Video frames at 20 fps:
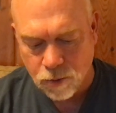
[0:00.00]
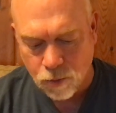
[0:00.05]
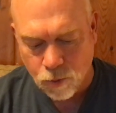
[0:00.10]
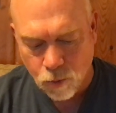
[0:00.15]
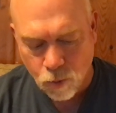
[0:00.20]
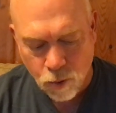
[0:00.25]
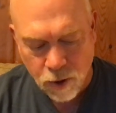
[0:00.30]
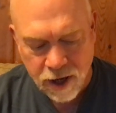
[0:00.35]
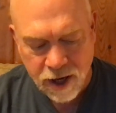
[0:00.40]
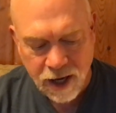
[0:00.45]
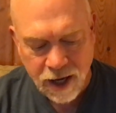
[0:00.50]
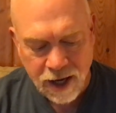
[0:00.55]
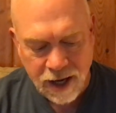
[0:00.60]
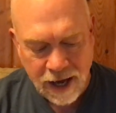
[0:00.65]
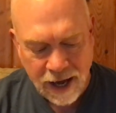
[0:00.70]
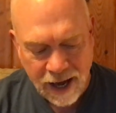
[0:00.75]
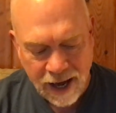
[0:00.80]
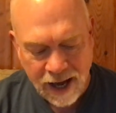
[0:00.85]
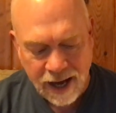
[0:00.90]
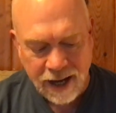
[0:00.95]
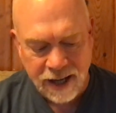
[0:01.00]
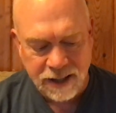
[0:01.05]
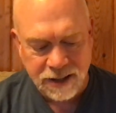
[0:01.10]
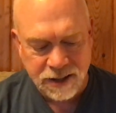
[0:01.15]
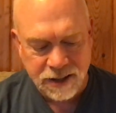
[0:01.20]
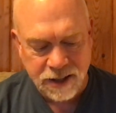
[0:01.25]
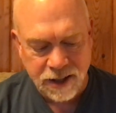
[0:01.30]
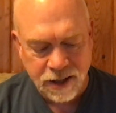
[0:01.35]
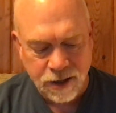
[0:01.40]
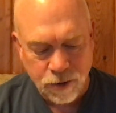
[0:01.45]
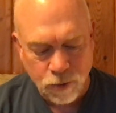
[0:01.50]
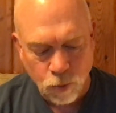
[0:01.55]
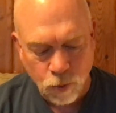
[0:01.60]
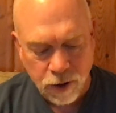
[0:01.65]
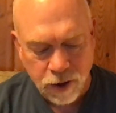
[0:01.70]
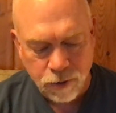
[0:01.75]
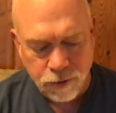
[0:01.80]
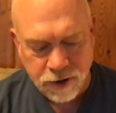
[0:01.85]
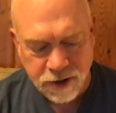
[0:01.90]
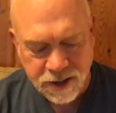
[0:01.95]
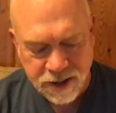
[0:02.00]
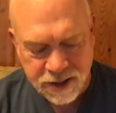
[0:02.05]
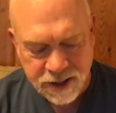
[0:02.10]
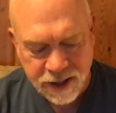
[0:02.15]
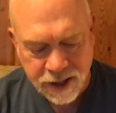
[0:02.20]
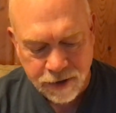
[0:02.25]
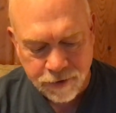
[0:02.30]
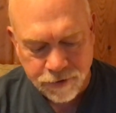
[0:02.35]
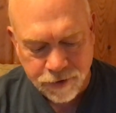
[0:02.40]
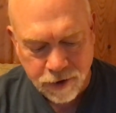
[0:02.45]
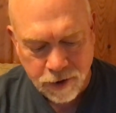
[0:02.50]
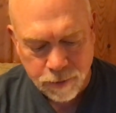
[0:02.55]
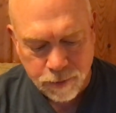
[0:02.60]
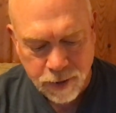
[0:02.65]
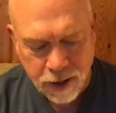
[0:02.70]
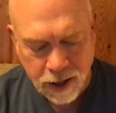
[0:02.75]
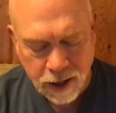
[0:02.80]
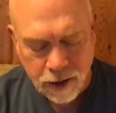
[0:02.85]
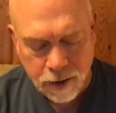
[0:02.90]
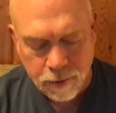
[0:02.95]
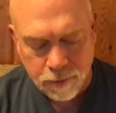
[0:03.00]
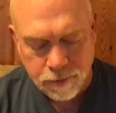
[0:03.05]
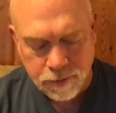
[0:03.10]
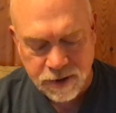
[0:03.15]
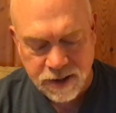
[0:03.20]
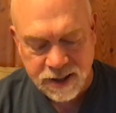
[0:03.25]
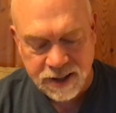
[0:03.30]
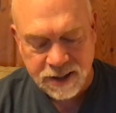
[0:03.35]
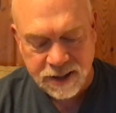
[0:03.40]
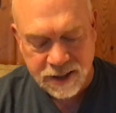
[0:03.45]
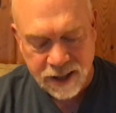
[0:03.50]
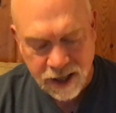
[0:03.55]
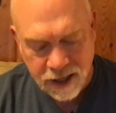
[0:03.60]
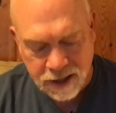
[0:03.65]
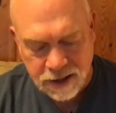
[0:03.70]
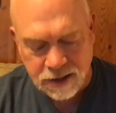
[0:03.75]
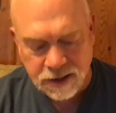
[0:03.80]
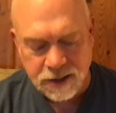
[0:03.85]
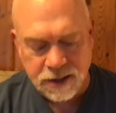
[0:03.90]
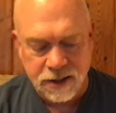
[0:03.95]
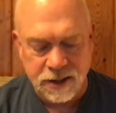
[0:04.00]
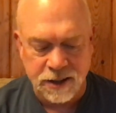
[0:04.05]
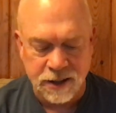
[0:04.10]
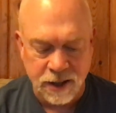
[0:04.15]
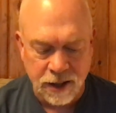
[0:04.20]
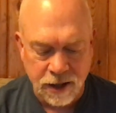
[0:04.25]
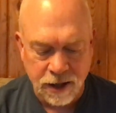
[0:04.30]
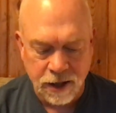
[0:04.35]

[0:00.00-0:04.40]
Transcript: we ask, we receive from him, since